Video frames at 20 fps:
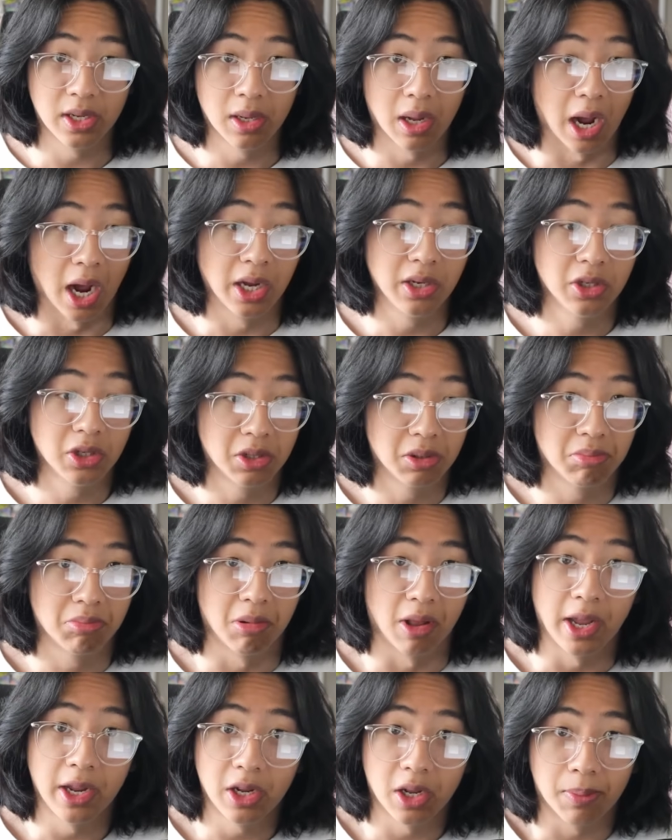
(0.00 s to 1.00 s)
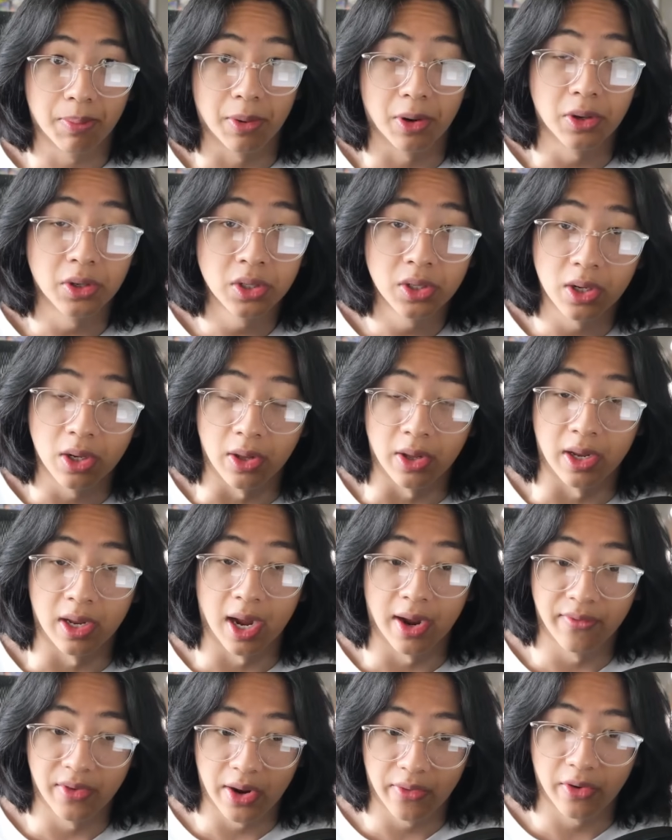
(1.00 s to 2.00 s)
I just like it personally.
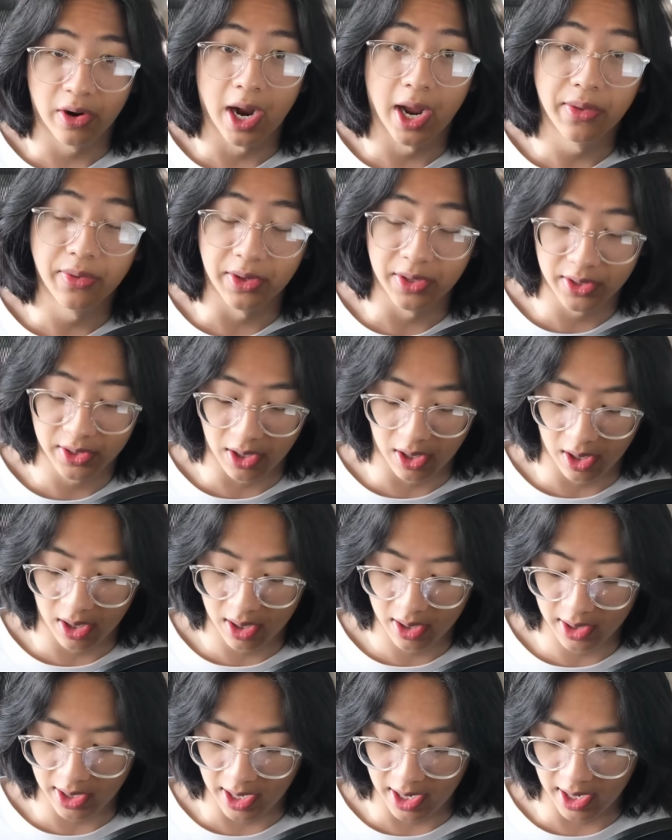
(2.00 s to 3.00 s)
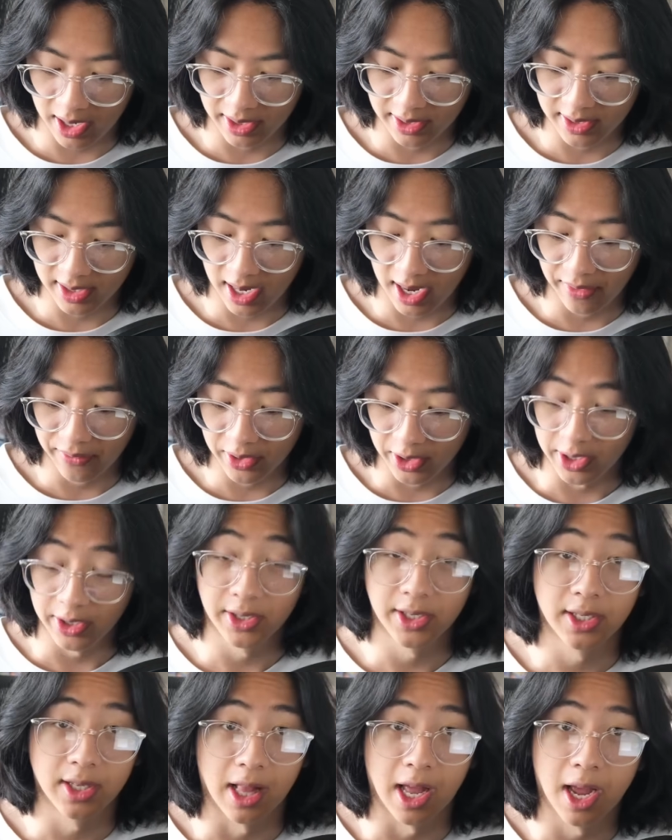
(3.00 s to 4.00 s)
I've never had this card, and to have it in a
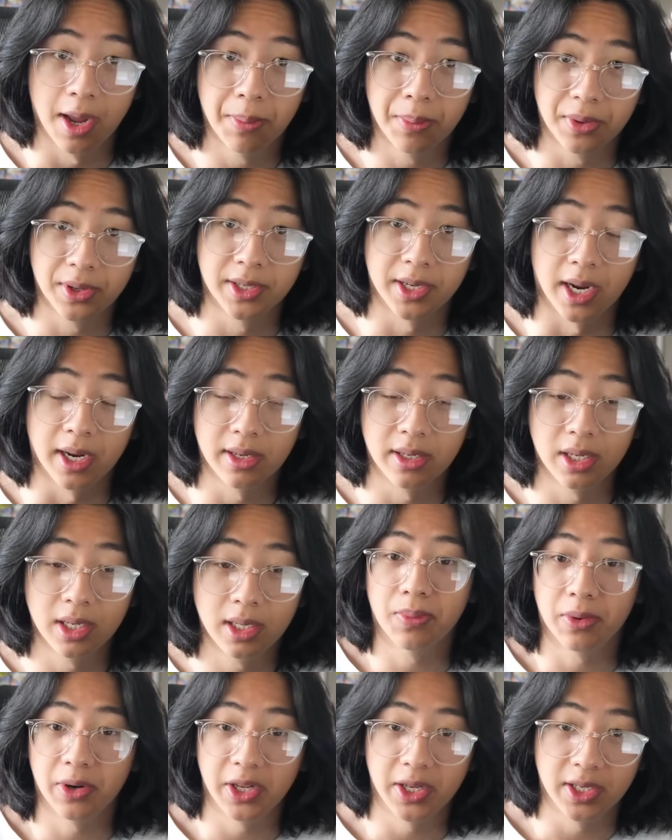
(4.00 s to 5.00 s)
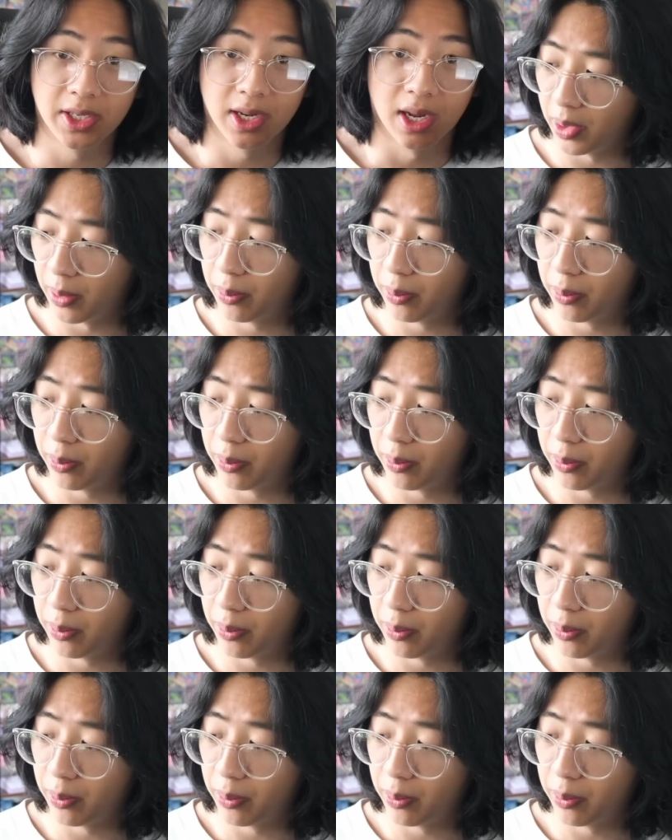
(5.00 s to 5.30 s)
slab protected, pretty sick.